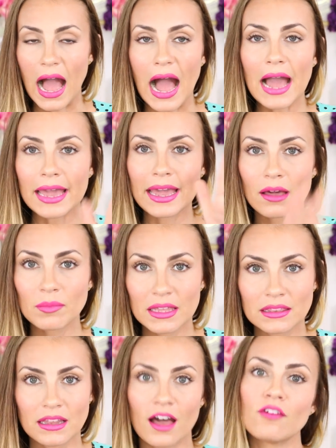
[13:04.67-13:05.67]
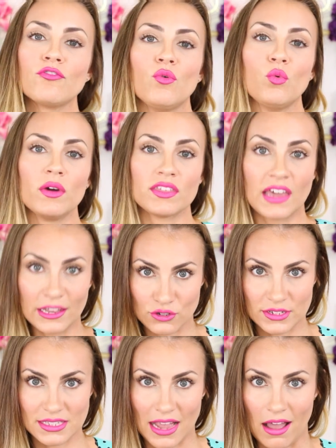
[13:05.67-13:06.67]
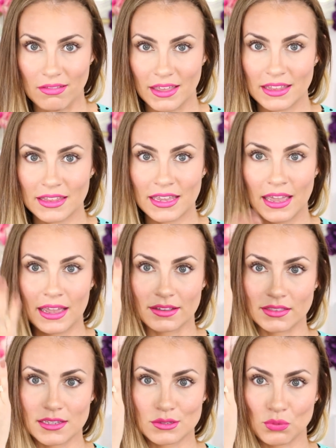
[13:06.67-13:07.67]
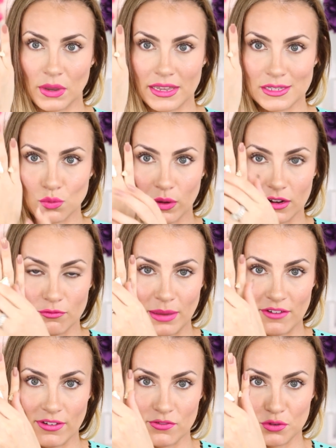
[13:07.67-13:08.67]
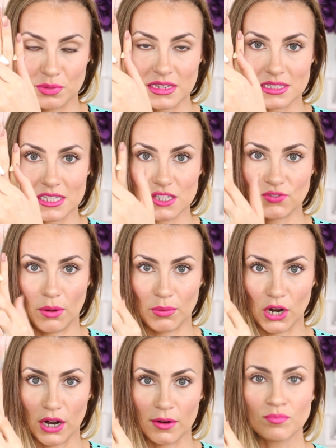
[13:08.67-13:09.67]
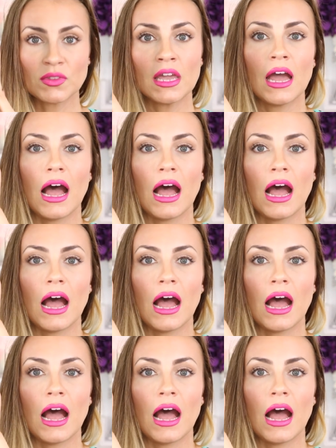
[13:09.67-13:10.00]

I am in love with Kendra Scott lately, and this ring is one of my favorite pieces from her.